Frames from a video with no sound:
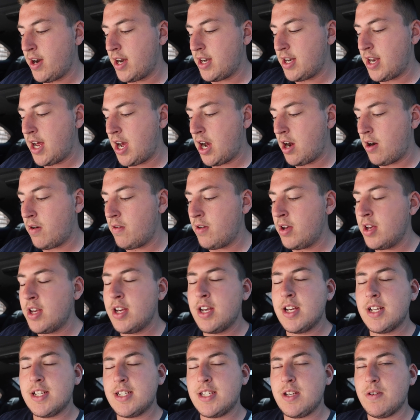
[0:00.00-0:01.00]
right now.
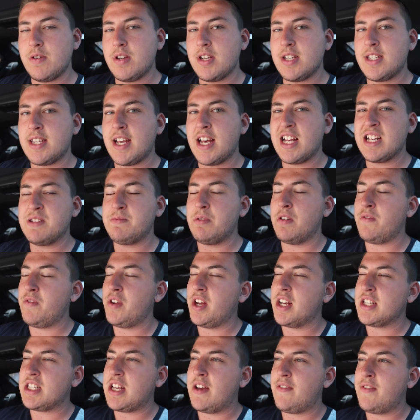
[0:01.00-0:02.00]
See what he says. But if
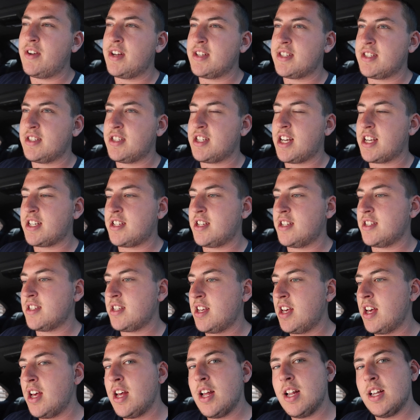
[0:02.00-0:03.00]
you guys have any
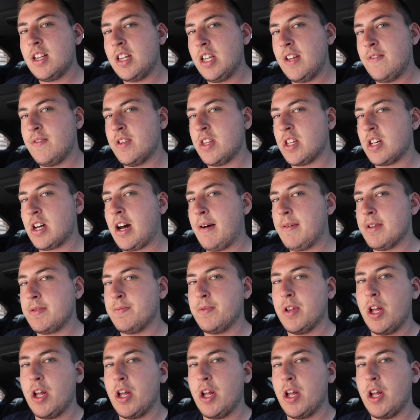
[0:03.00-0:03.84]
suggestions, leave it in the comments